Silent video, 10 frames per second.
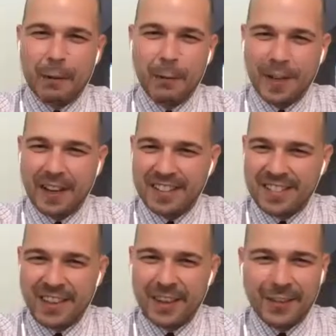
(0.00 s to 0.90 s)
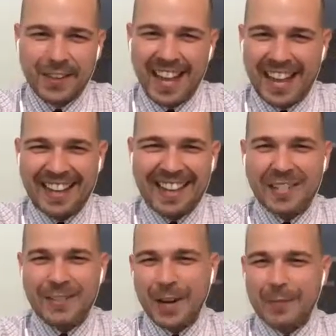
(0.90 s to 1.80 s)
beer. So yeah,
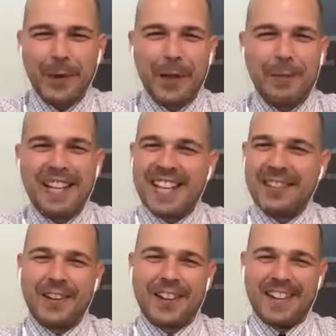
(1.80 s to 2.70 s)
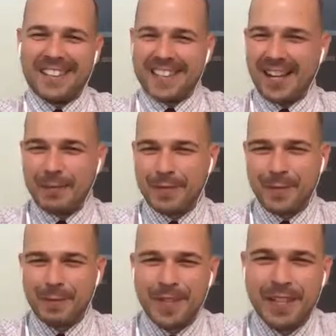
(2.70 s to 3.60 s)
that's what I spent myself on is
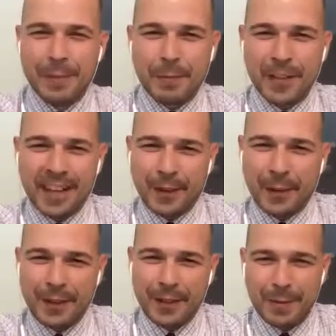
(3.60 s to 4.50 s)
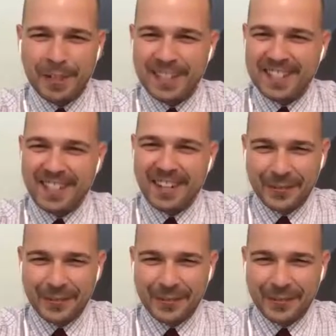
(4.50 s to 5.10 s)
some good high quality beers. So